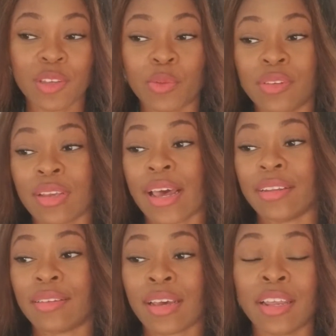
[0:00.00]
It was
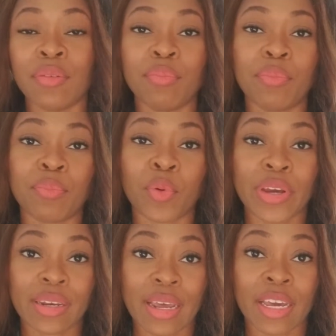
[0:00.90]
at
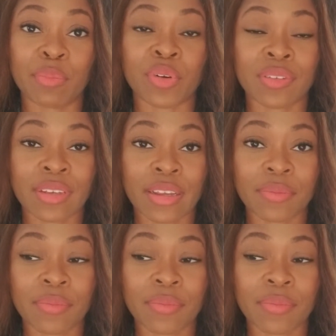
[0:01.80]
10.9%.